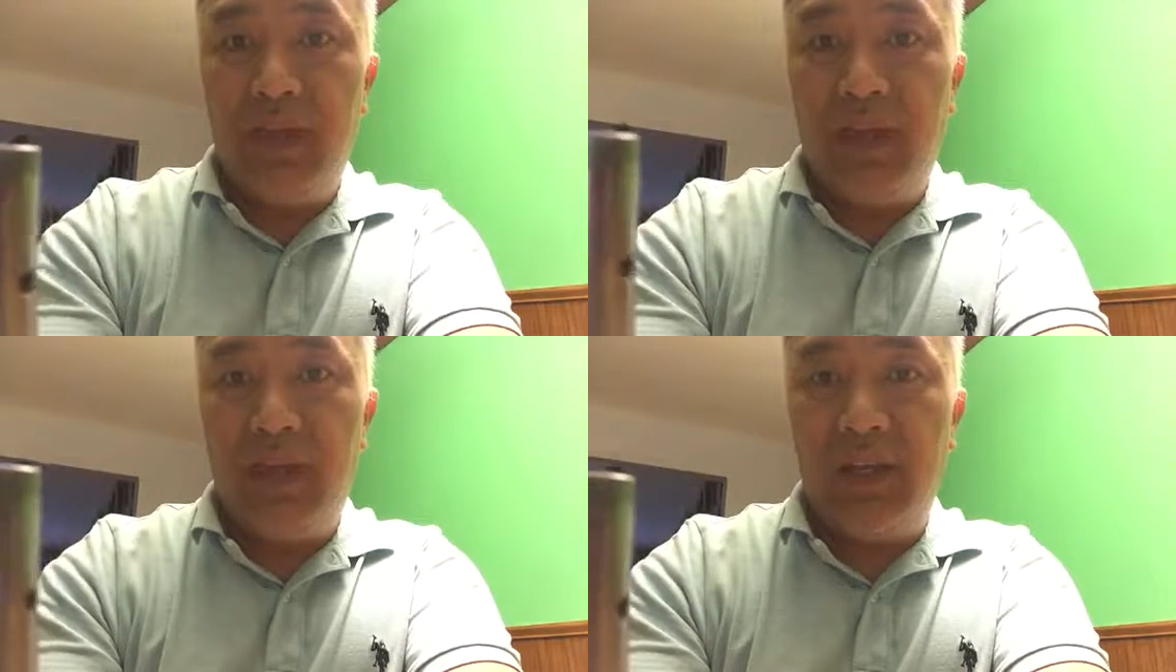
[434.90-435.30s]

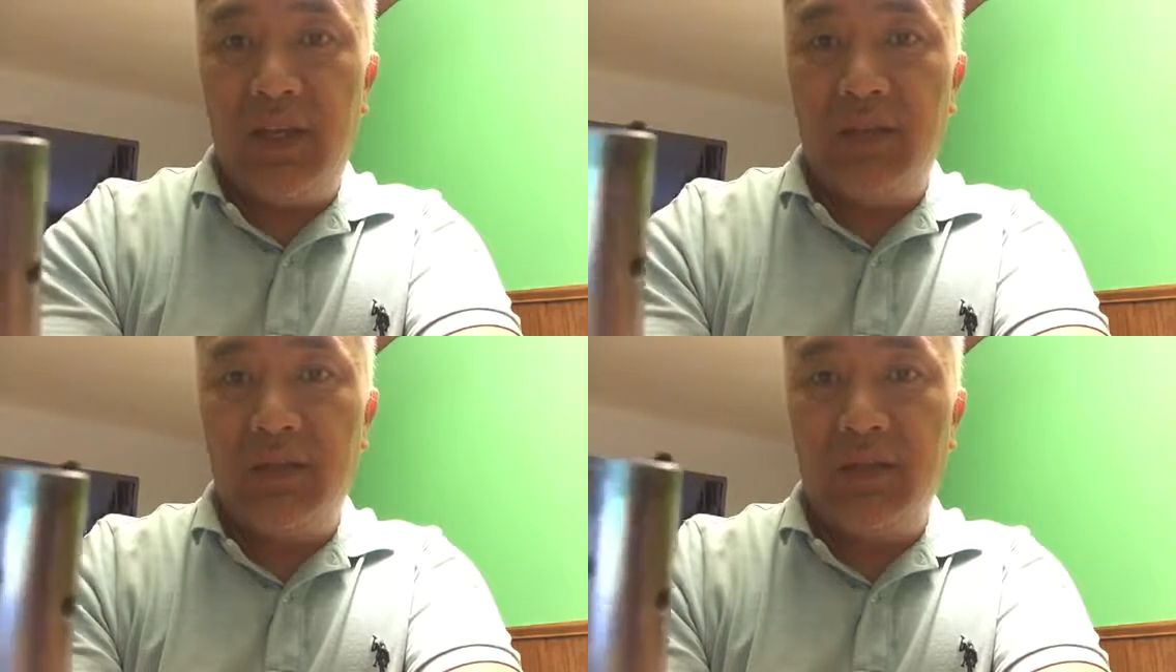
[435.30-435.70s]
And
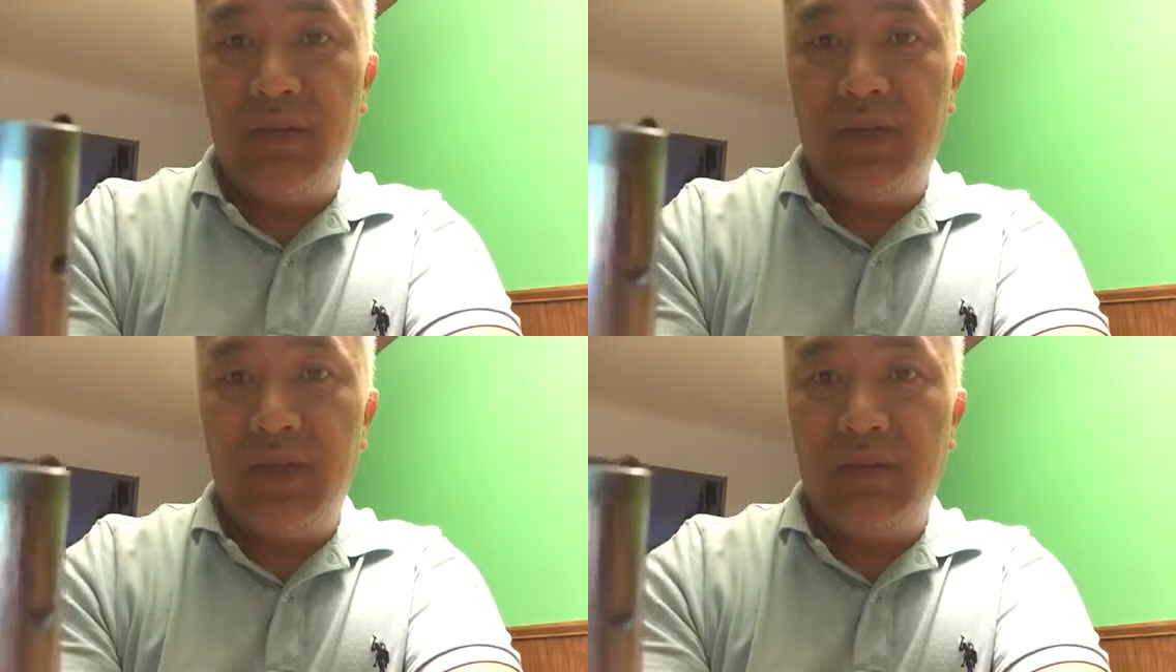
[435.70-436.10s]
I also
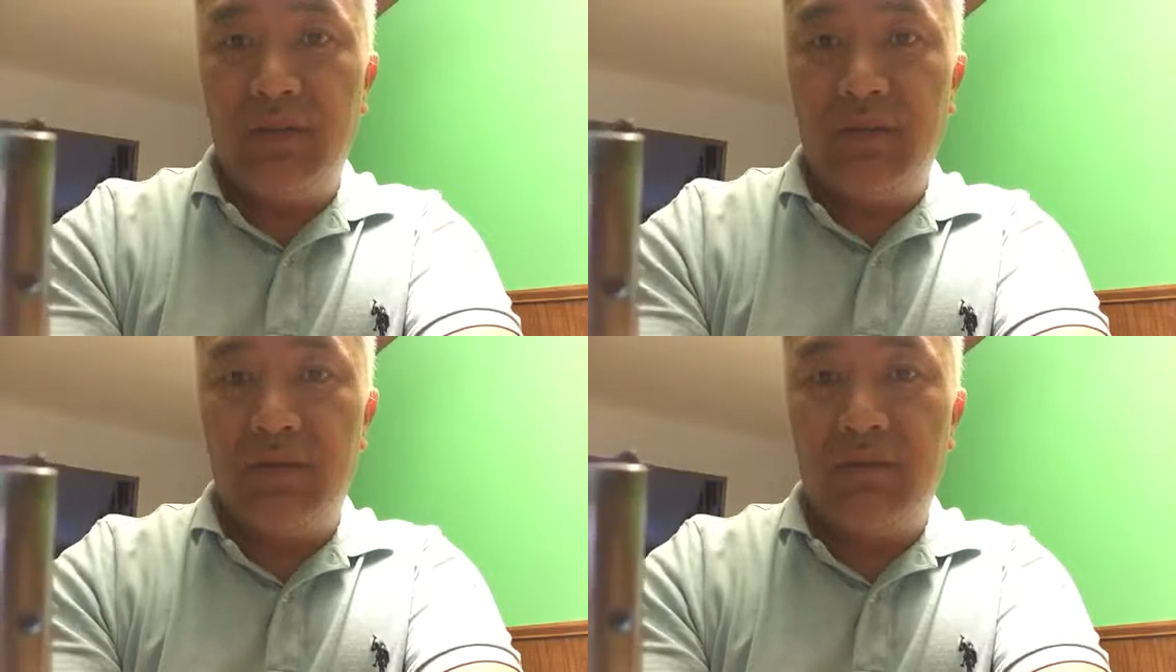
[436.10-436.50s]
look at
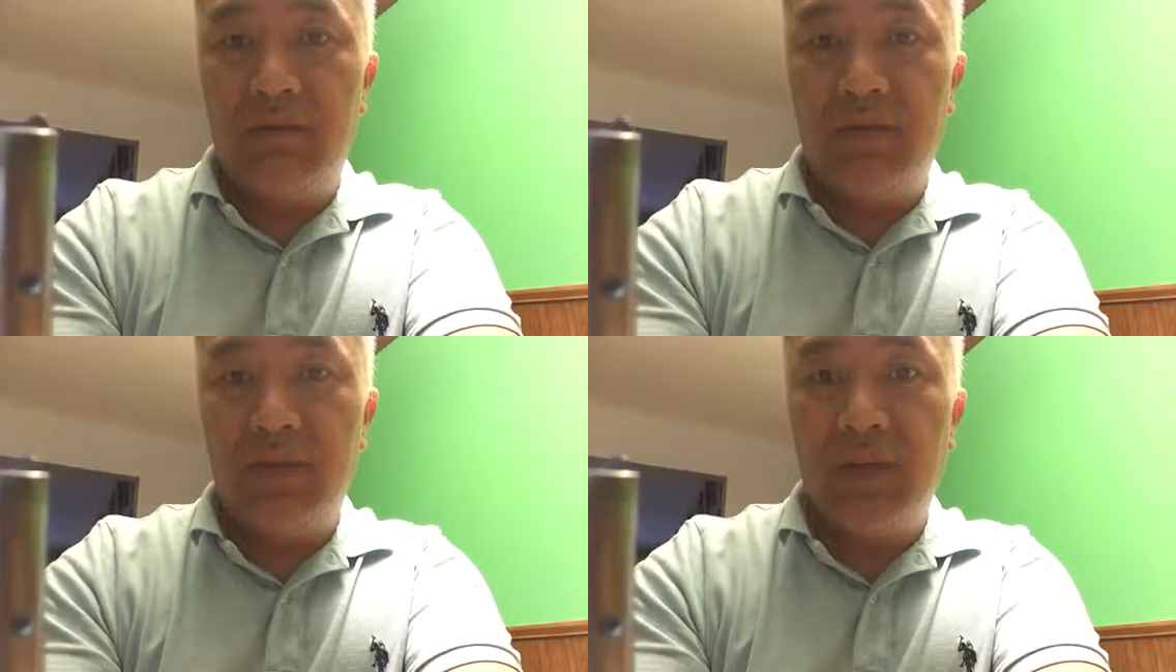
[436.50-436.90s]
the
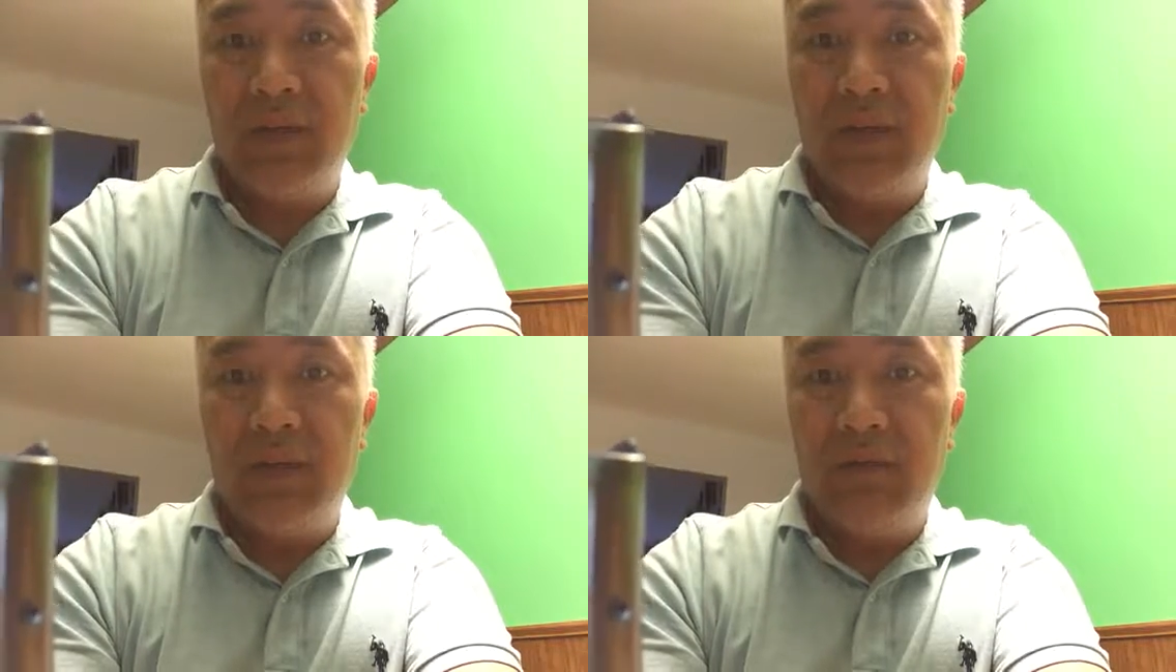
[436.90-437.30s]

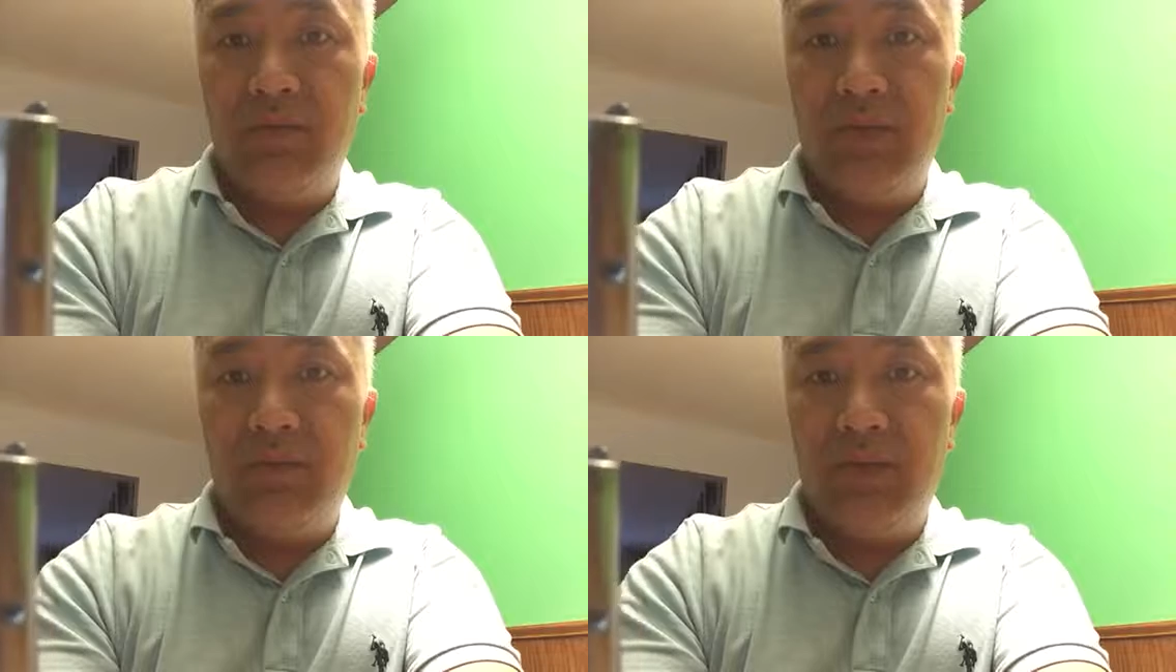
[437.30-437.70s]

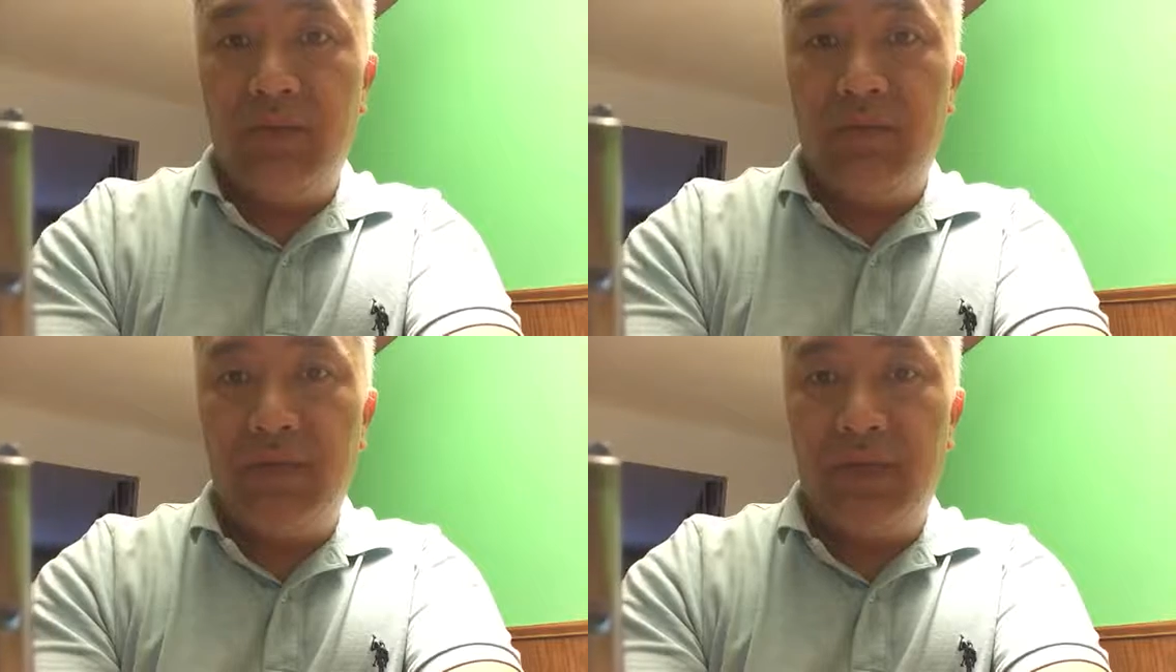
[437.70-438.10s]
rim
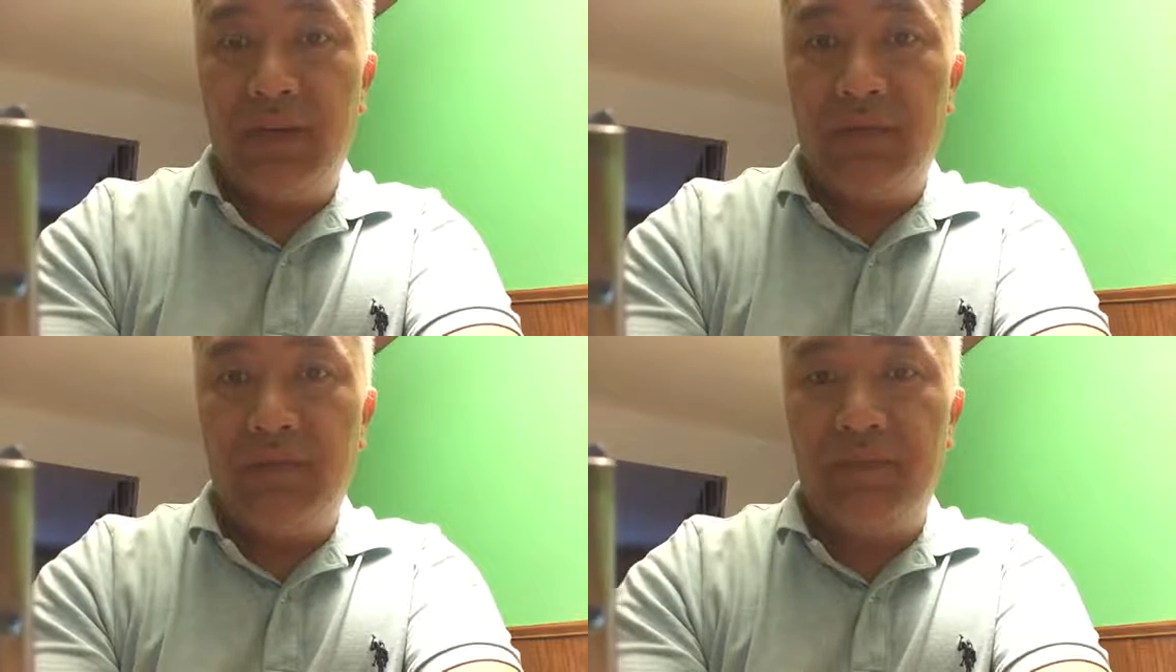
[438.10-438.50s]
of
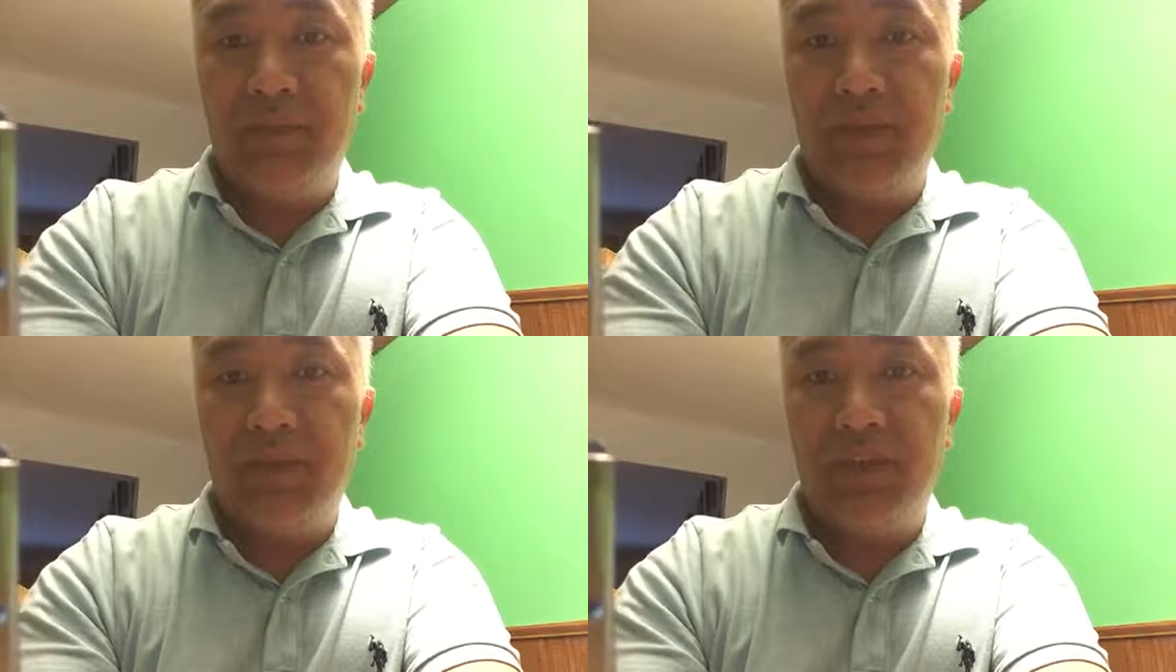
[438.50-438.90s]
the
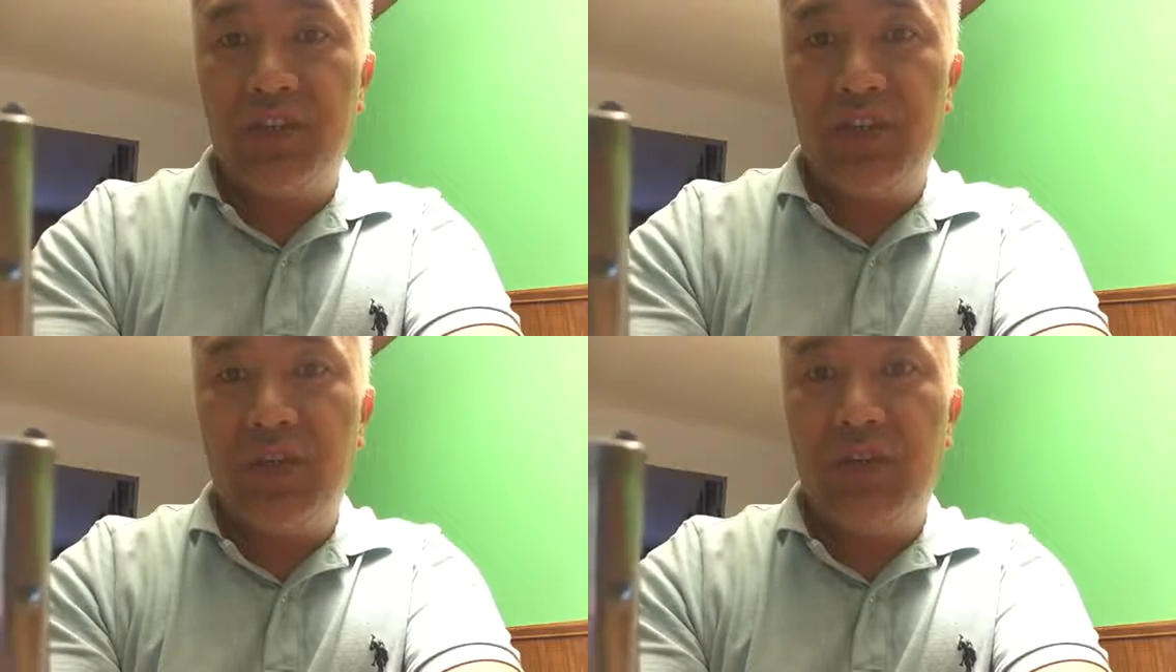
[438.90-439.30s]

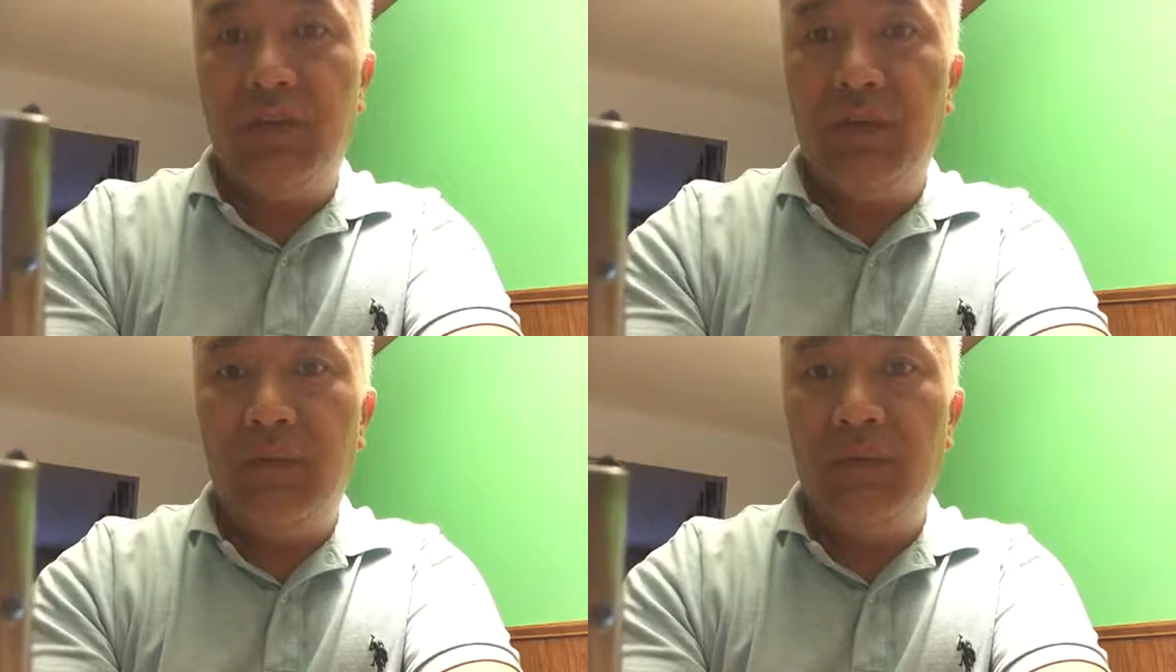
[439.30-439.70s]
shell.